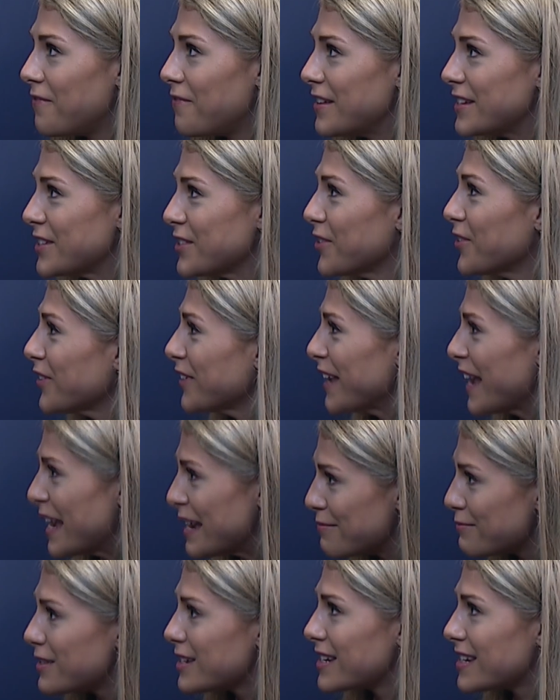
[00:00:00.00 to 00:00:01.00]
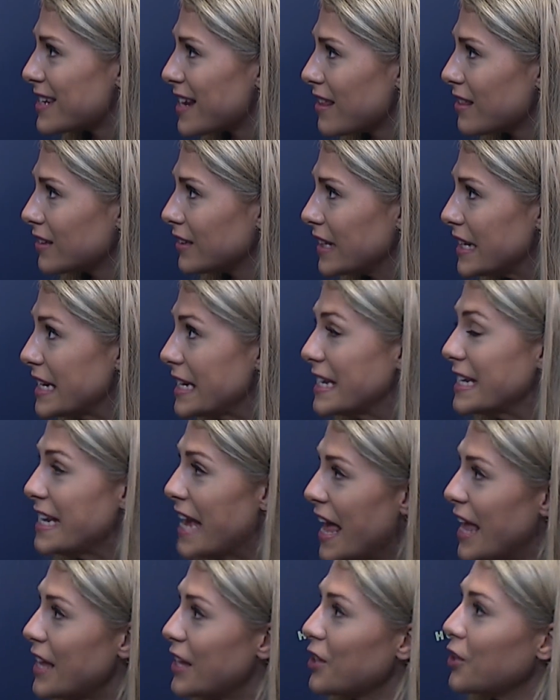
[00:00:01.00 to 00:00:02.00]
physical game to say the least,
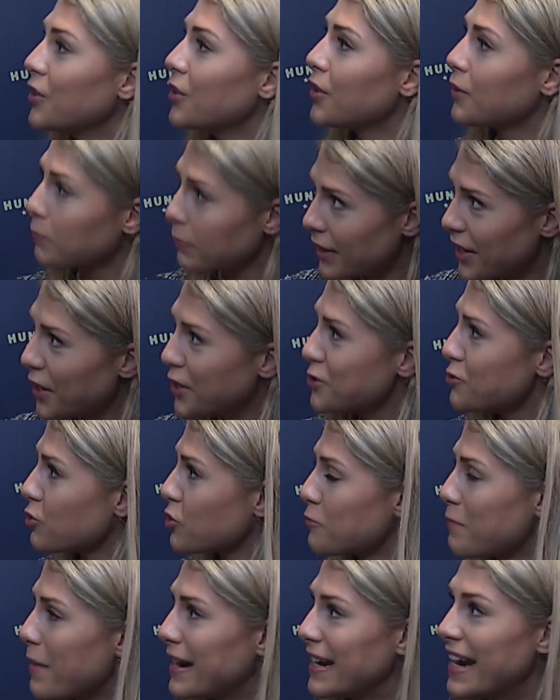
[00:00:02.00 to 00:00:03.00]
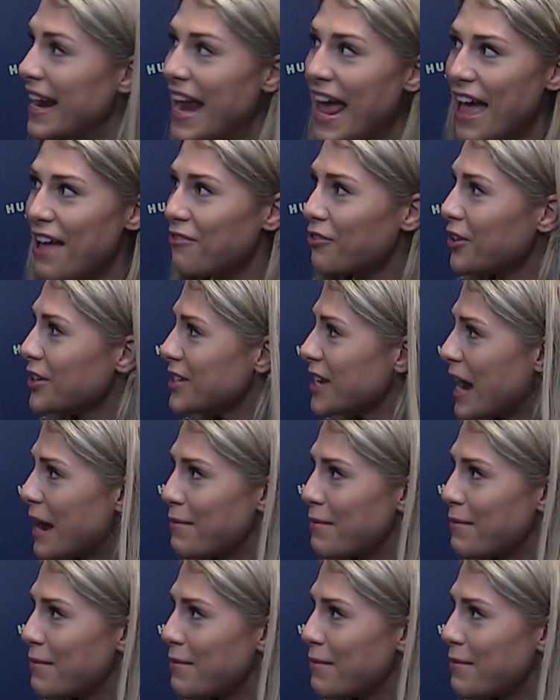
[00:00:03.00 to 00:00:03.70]
yep. yet your players responded every time